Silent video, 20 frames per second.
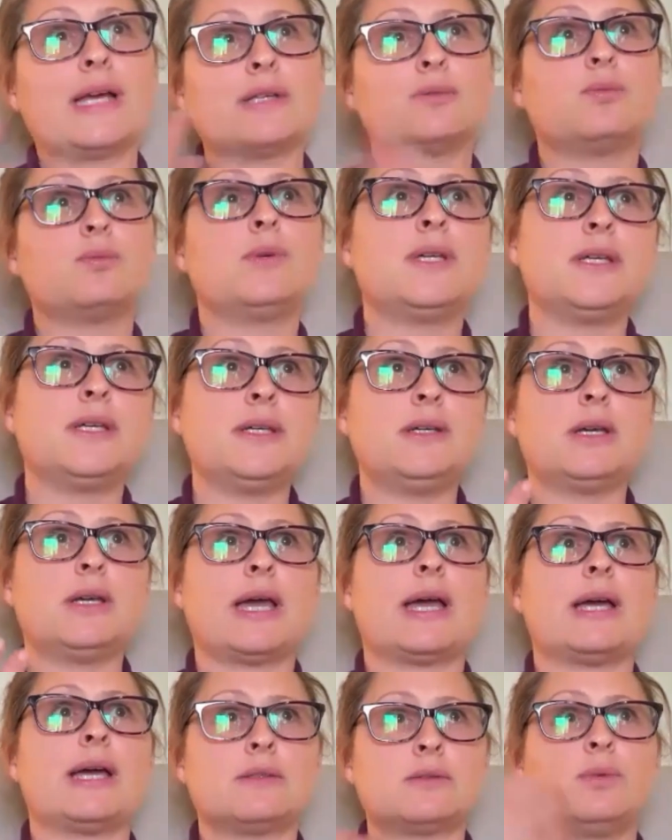as we
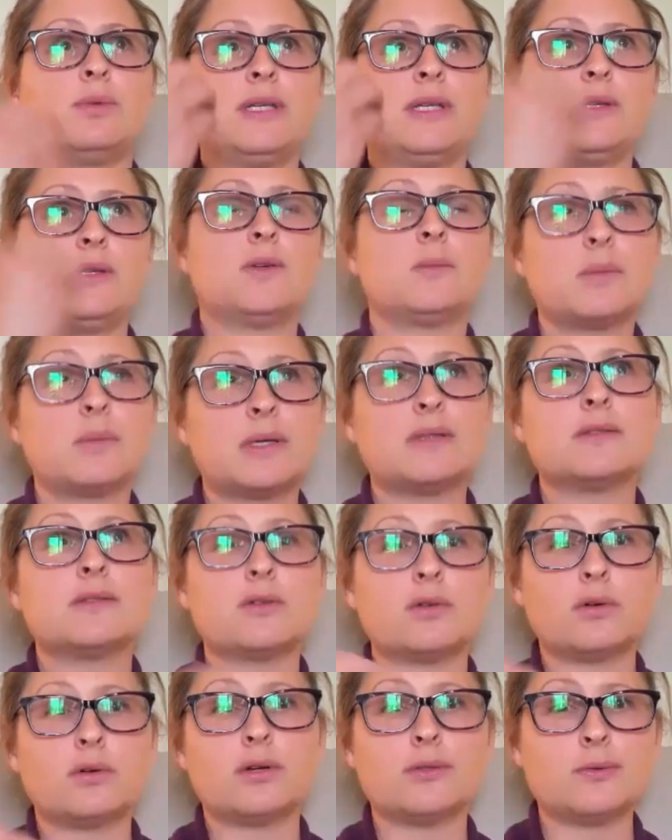
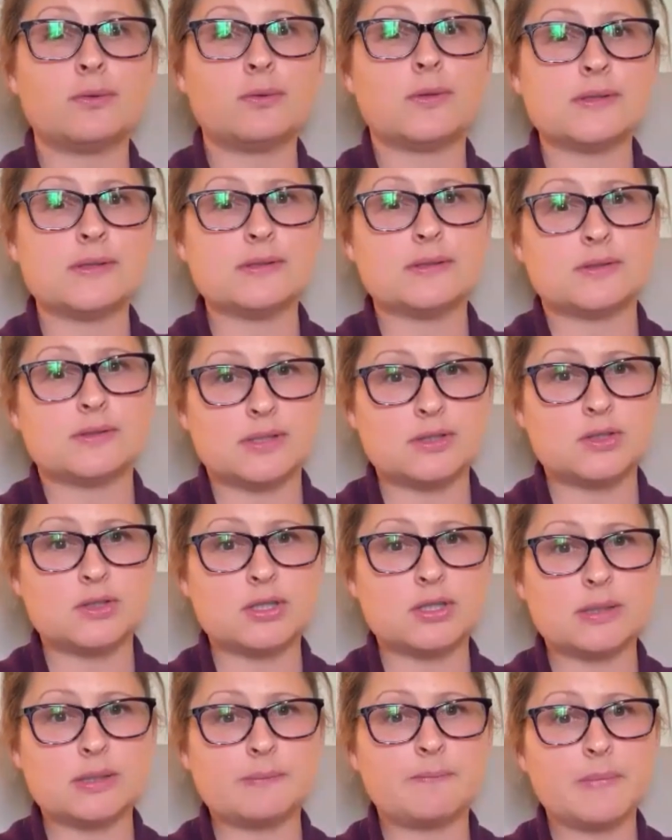humans are going through this
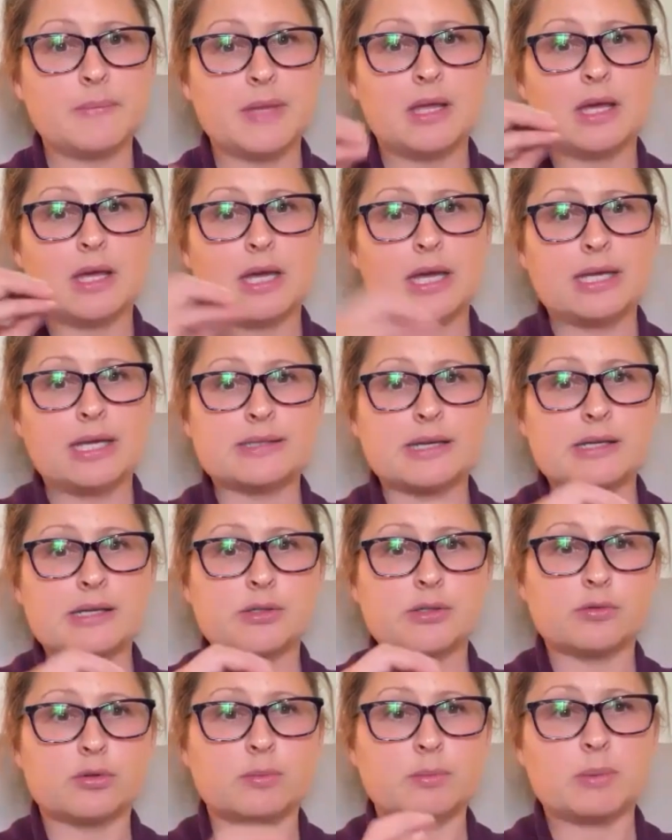ascension, it's
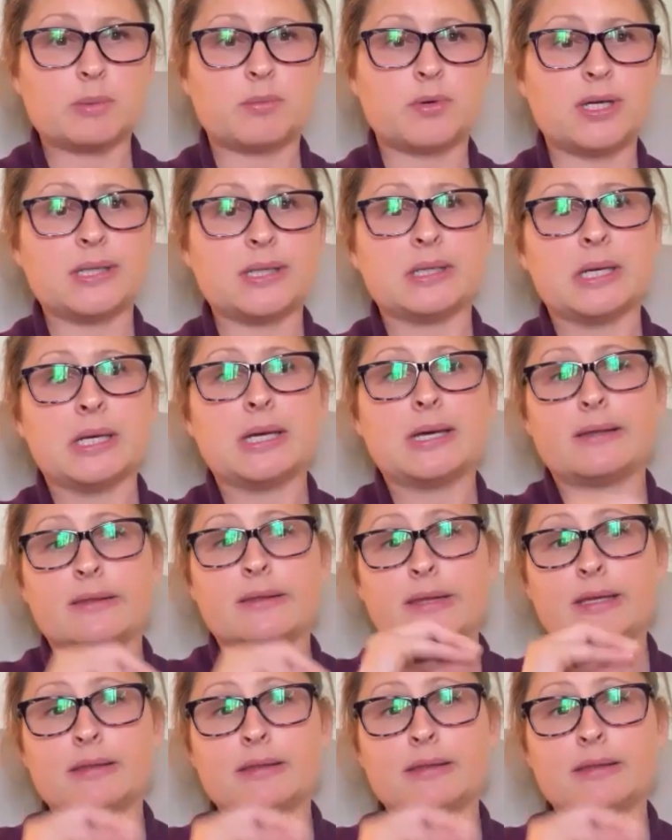also remembering